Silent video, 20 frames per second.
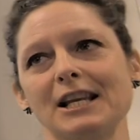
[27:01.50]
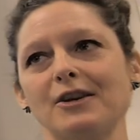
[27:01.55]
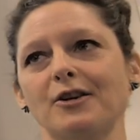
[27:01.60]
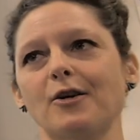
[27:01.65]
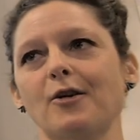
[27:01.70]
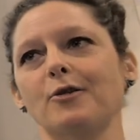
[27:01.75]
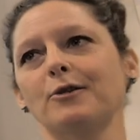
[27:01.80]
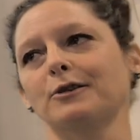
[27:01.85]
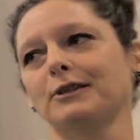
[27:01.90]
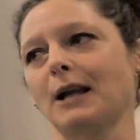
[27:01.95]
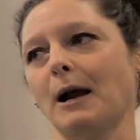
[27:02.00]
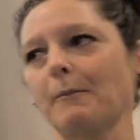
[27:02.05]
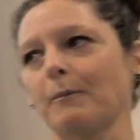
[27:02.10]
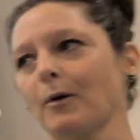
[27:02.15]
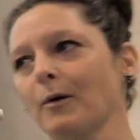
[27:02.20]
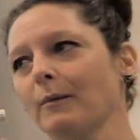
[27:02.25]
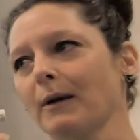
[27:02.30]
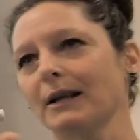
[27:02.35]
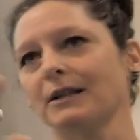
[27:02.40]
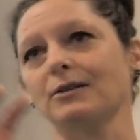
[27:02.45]
your own
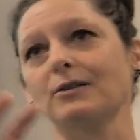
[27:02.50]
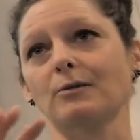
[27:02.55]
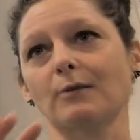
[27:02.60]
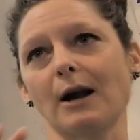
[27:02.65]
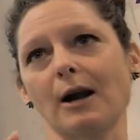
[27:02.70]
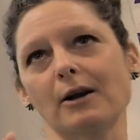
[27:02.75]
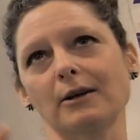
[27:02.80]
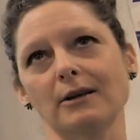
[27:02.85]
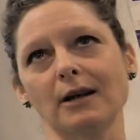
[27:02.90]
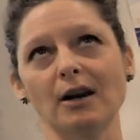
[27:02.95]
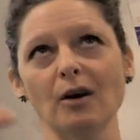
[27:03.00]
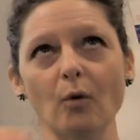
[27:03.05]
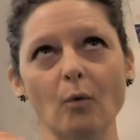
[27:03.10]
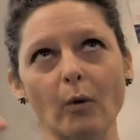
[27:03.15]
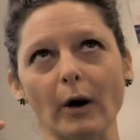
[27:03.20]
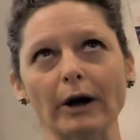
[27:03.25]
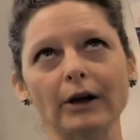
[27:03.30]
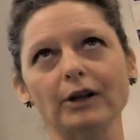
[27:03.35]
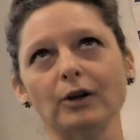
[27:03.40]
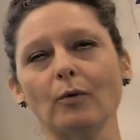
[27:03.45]
temperaments around kind of
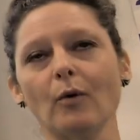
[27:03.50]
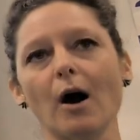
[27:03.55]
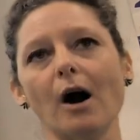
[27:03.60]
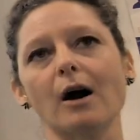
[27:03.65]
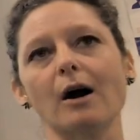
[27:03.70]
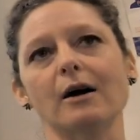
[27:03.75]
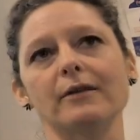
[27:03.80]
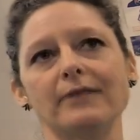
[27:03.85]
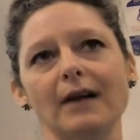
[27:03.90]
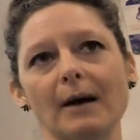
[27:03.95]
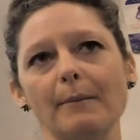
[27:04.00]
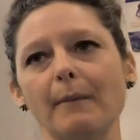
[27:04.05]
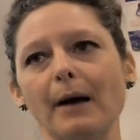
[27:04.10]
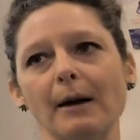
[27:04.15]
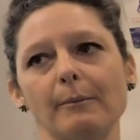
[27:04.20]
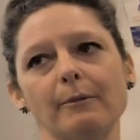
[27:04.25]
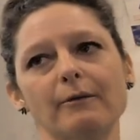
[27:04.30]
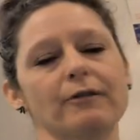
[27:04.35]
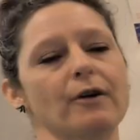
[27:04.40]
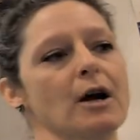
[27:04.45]
where you are on that
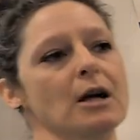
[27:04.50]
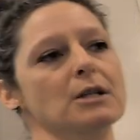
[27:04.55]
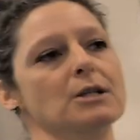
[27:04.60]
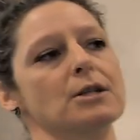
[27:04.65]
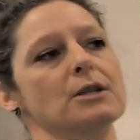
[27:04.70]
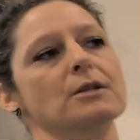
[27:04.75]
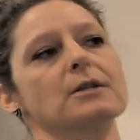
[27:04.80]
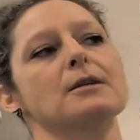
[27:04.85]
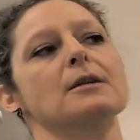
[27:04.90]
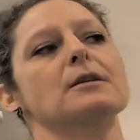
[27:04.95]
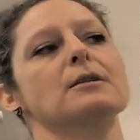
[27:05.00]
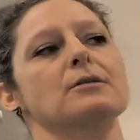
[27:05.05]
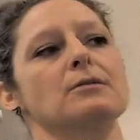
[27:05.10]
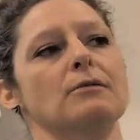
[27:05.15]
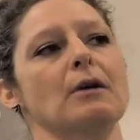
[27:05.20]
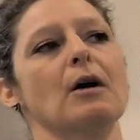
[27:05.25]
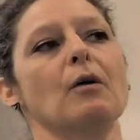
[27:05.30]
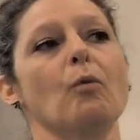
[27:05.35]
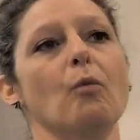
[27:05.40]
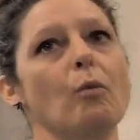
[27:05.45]
map of consciousness,
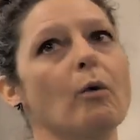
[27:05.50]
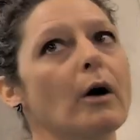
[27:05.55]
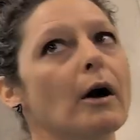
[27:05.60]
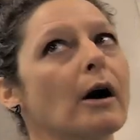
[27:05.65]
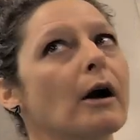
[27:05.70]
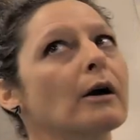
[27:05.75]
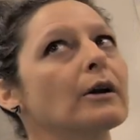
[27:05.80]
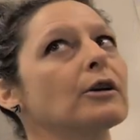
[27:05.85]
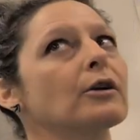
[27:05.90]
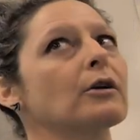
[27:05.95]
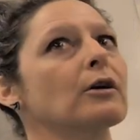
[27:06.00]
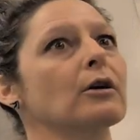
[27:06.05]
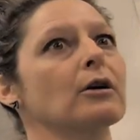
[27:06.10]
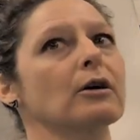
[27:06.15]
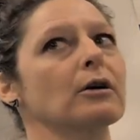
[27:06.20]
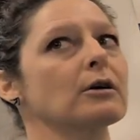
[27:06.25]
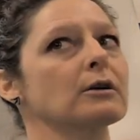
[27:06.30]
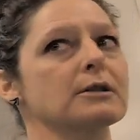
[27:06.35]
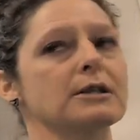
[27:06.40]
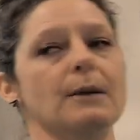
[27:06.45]
around what
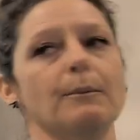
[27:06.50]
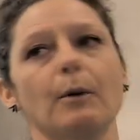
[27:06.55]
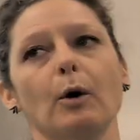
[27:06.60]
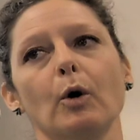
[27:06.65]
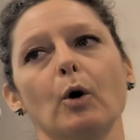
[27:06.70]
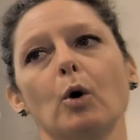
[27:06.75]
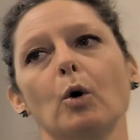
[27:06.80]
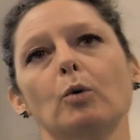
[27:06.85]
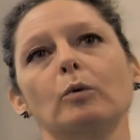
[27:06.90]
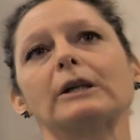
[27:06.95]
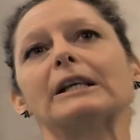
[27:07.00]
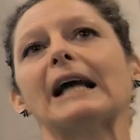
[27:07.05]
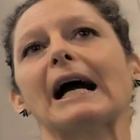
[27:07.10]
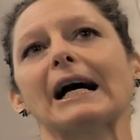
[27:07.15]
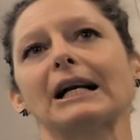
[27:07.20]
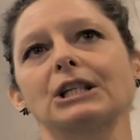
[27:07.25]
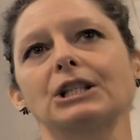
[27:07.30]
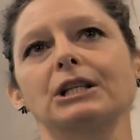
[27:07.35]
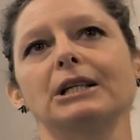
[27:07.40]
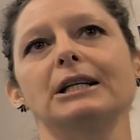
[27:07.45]
your typical
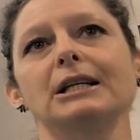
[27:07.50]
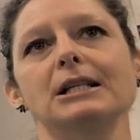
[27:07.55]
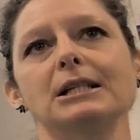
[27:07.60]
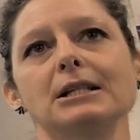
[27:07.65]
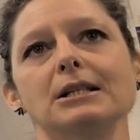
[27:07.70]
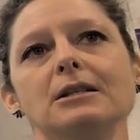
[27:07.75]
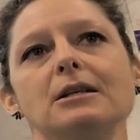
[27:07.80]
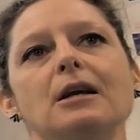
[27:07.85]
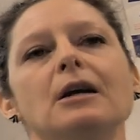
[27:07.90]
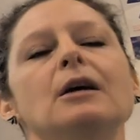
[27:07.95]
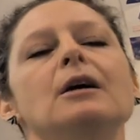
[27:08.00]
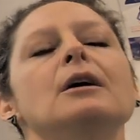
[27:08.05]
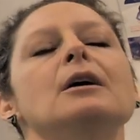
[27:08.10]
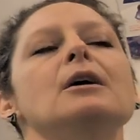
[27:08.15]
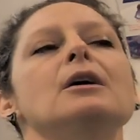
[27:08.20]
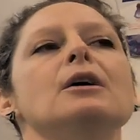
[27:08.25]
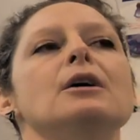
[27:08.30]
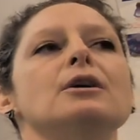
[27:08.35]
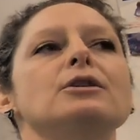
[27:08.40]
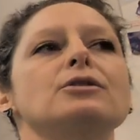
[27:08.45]
reaction is
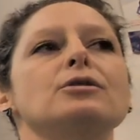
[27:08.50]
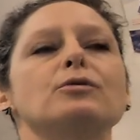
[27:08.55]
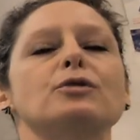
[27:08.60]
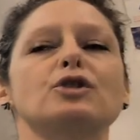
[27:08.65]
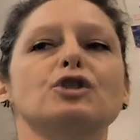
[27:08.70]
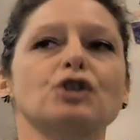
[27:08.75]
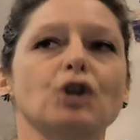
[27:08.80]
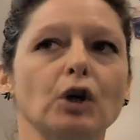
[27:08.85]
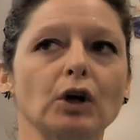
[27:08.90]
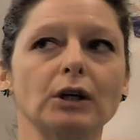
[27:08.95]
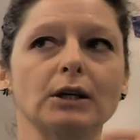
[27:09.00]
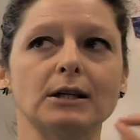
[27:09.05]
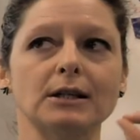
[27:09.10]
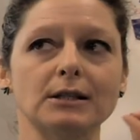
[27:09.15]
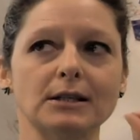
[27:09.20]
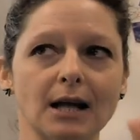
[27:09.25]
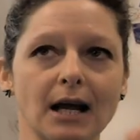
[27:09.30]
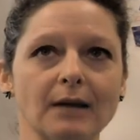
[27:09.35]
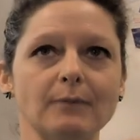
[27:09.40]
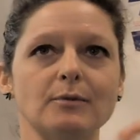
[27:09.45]
to certain
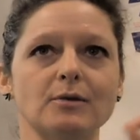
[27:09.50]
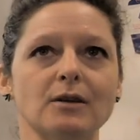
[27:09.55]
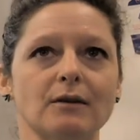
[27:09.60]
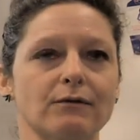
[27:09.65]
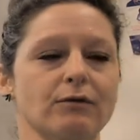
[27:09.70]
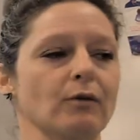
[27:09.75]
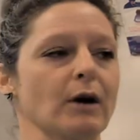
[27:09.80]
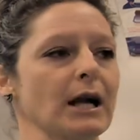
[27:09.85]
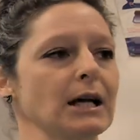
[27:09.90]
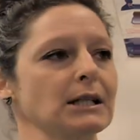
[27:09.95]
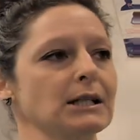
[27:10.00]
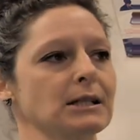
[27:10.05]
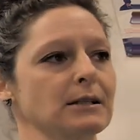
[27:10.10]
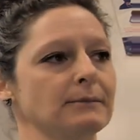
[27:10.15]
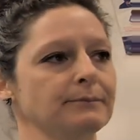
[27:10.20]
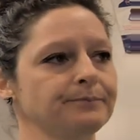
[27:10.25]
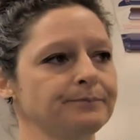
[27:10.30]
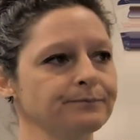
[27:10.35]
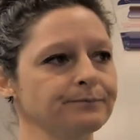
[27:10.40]
types of threats.